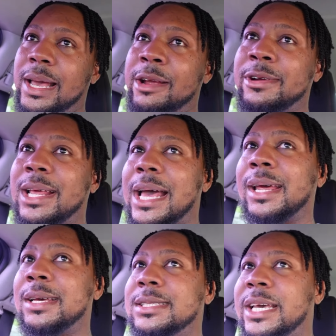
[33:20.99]
I already had
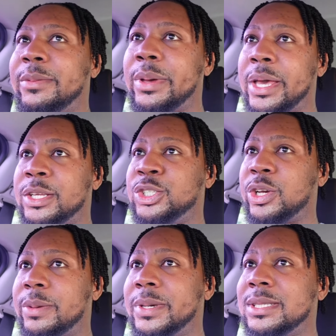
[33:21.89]
a good time. I
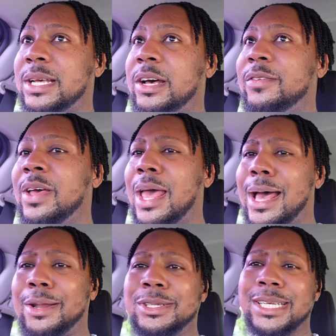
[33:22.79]
enjoyed myself.
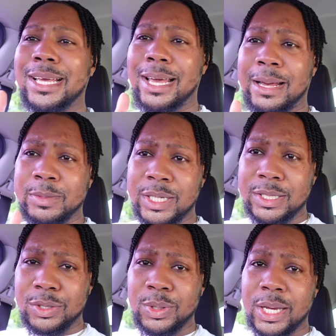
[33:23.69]
I don't think I
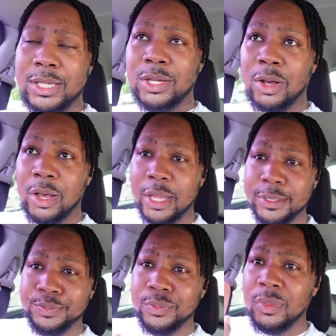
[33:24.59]
updated you guys
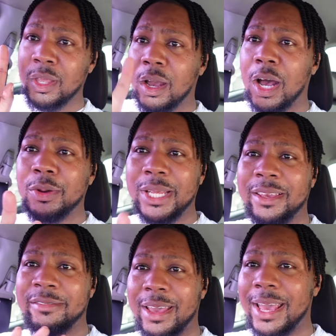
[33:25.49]
on how the
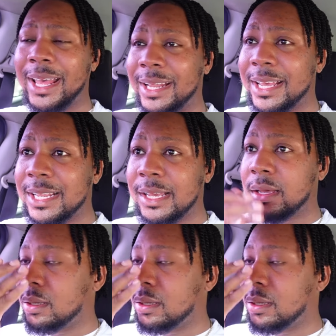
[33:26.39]
event ended.